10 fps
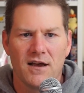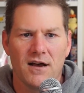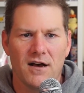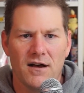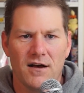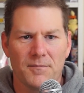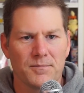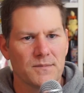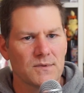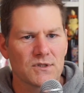
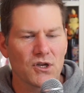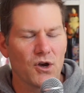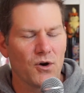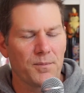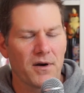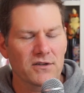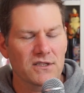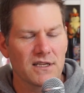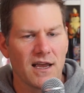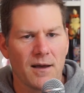So
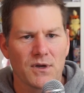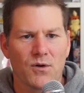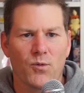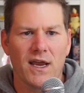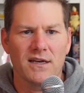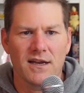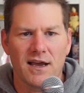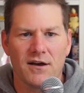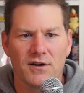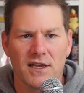personally, I'm going to wait it
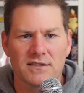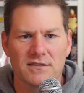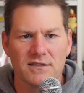out and